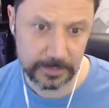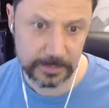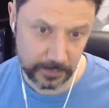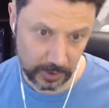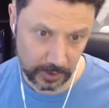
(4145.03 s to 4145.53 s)

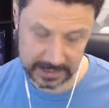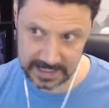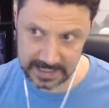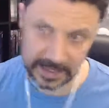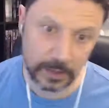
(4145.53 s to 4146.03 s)
product, I said at
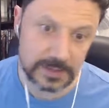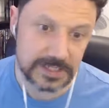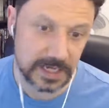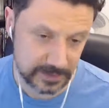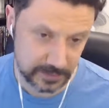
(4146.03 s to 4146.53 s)
the outset
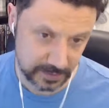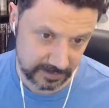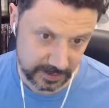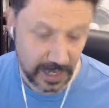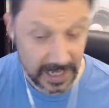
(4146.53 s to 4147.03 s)
of this
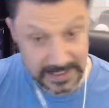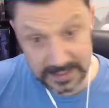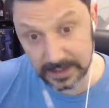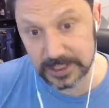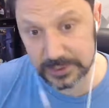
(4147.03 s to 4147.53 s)
review, as an
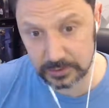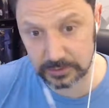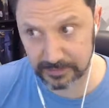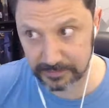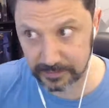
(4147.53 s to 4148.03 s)
initial
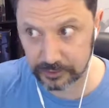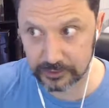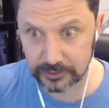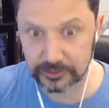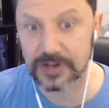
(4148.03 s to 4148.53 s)

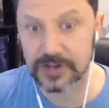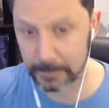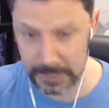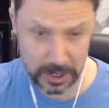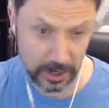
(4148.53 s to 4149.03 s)
first step
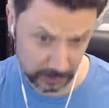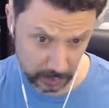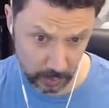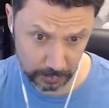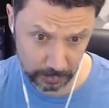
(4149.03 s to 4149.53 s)
beyond the
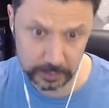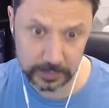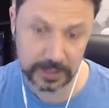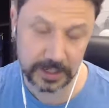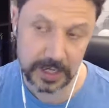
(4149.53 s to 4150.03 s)
core
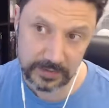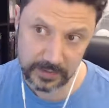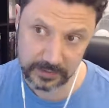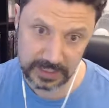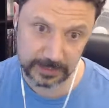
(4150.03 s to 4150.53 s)
rulebook, that
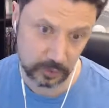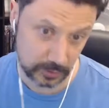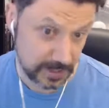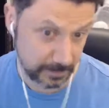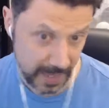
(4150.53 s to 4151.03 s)
the Demon
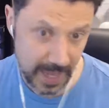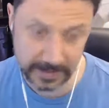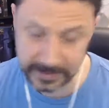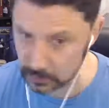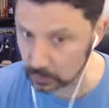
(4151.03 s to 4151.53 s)
Lord's
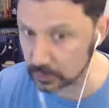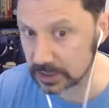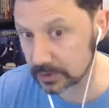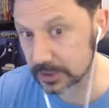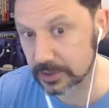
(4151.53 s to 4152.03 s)
Companion is a really,
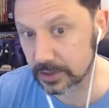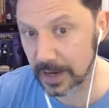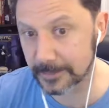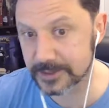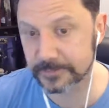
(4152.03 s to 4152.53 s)
really good
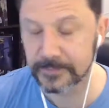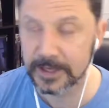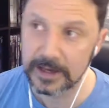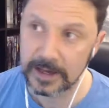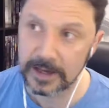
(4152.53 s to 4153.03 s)
option.
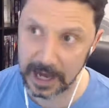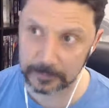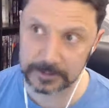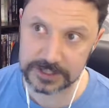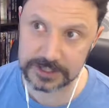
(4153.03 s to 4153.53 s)
I
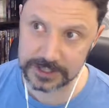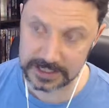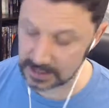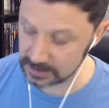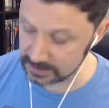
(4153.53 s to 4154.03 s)
would suggest
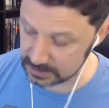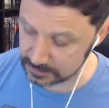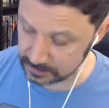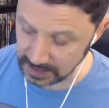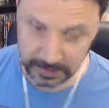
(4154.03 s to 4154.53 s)
that this
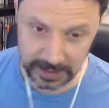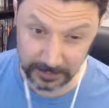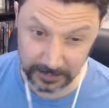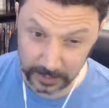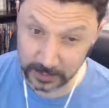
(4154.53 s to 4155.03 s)
might be if you
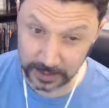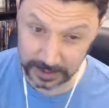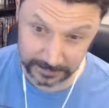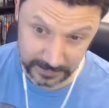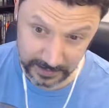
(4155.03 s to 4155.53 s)
really want
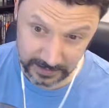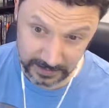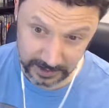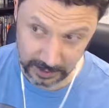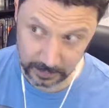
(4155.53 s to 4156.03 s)
to,
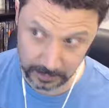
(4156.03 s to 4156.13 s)
you know,